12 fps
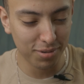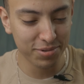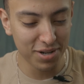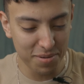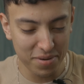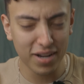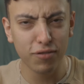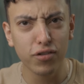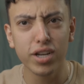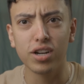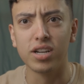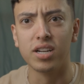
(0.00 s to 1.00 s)
I'm trying to make a
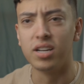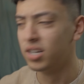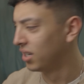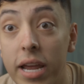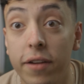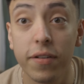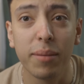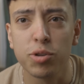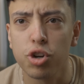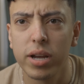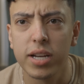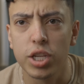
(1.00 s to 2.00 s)
video here. If I'm
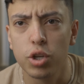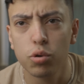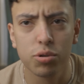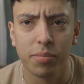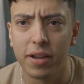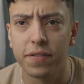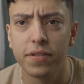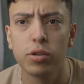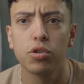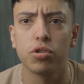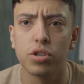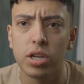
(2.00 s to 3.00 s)
trying to use my
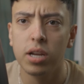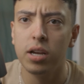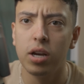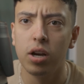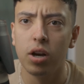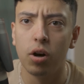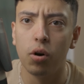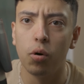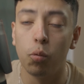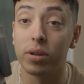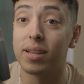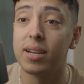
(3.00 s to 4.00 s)
filters
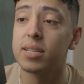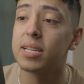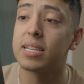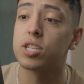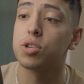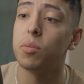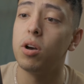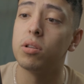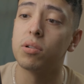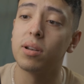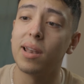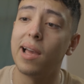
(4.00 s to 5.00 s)
with a lens that's
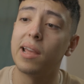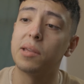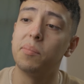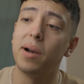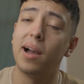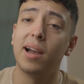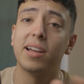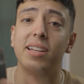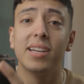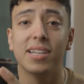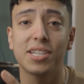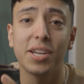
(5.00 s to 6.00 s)
smaller, like my
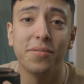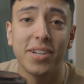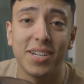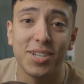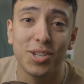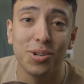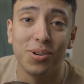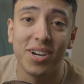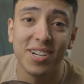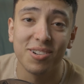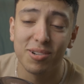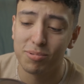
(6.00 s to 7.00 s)

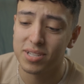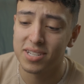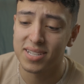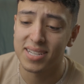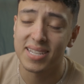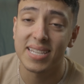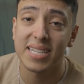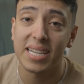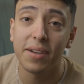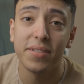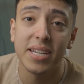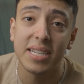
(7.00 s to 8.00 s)
70-200, which is a
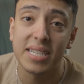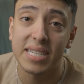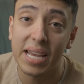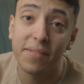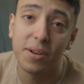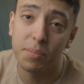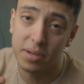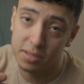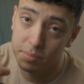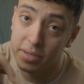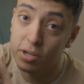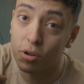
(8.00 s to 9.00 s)
77
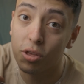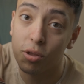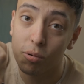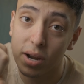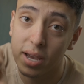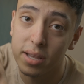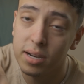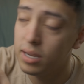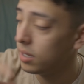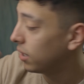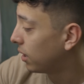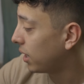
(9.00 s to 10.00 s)
millimeter thread,
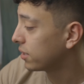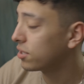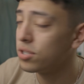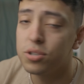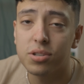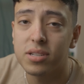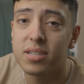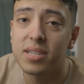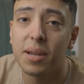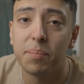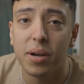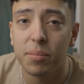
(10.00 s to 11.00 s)
I just use a
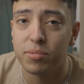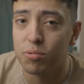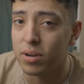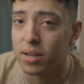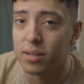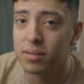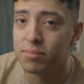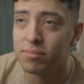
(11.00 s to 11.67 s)
step up ring.